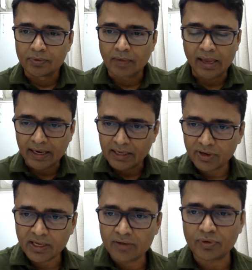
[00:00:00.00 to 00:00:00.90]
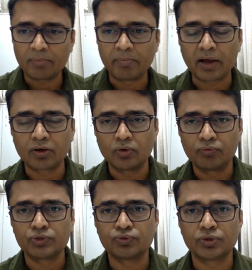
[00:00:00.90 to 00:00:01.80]
I never came from a background
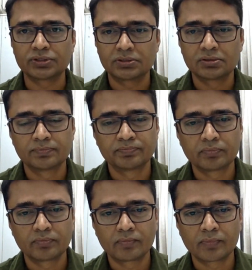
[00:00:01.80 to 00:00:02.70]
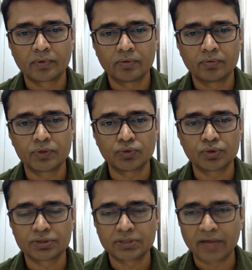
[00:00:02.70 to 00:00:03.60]
which was
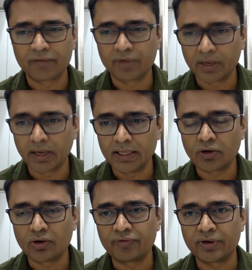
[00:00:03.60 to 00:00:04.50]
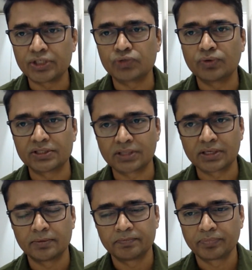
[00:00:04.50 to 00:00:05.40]
having any kind of a
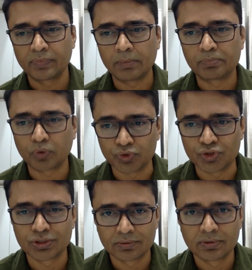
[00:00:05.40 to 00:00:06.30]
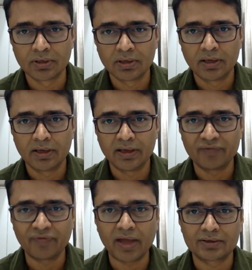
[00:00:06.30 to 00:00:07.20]
ritualistic approach. In
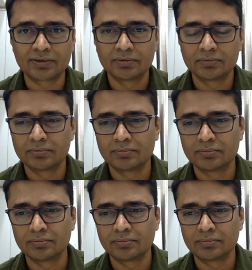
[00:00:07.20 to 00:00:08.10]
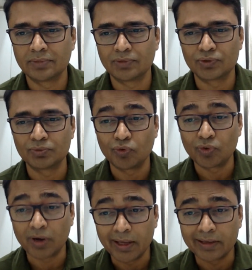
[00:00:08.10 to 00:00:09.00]
fact, it was
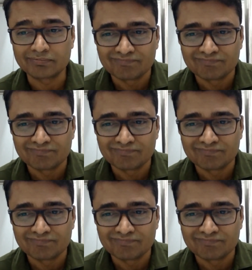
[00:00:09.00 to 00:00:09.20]
more like,